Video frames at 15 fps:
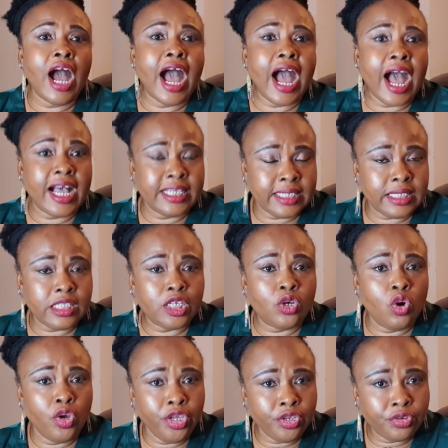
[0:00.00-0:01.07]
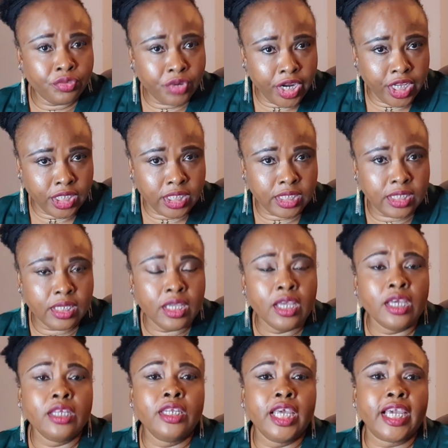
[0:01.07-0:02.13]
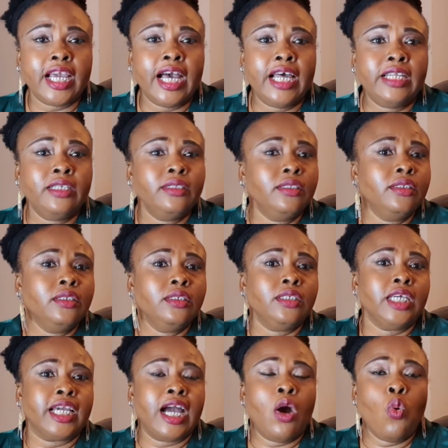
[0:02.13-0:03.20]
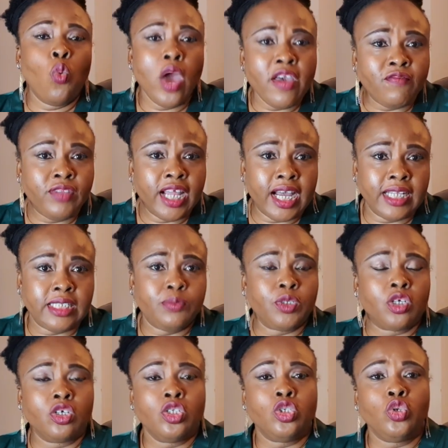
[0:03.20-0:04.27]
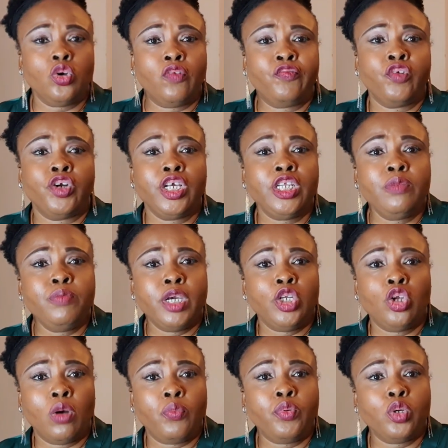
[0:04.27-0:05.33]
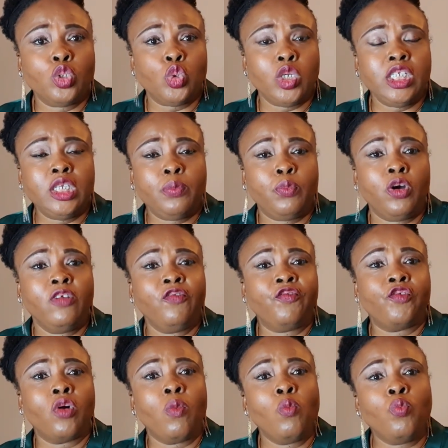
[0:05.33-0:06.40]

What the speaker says: as the going rate, they can waive that, because you have already made up your 20 points from